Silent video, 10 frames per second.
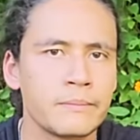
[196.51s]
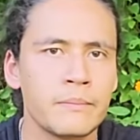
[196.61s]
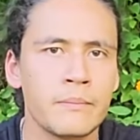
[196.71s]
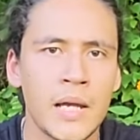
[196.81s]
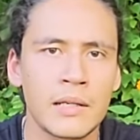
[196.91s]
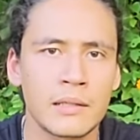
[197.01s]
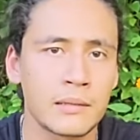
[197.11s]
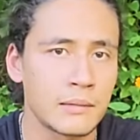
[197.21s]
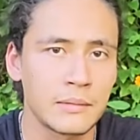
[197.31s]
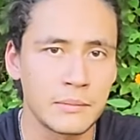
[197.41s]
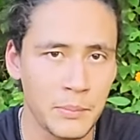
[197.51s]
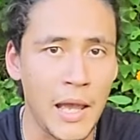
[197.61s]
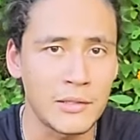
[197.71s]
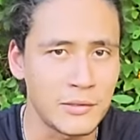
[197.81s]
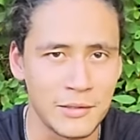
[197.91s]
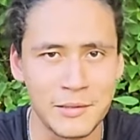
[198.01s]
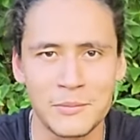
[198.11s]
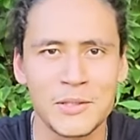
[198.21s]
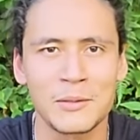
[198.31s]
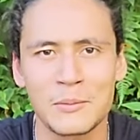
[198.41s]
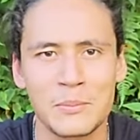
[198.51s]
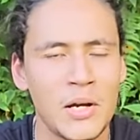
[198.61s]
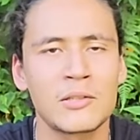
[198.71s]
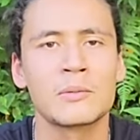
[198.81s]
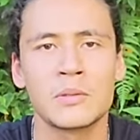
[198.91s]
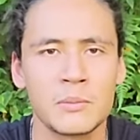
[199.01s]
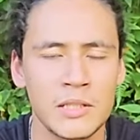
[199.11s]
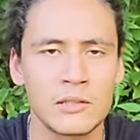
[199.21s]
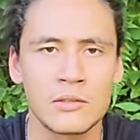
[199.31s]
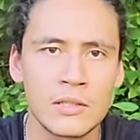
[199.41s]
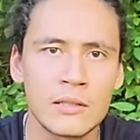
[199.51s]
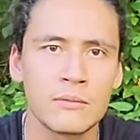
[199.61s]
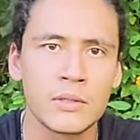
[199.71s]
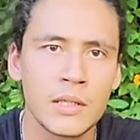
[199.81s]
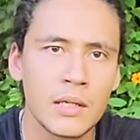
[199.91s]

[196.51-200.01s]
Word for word: manic pastimes that could possibly be conceived.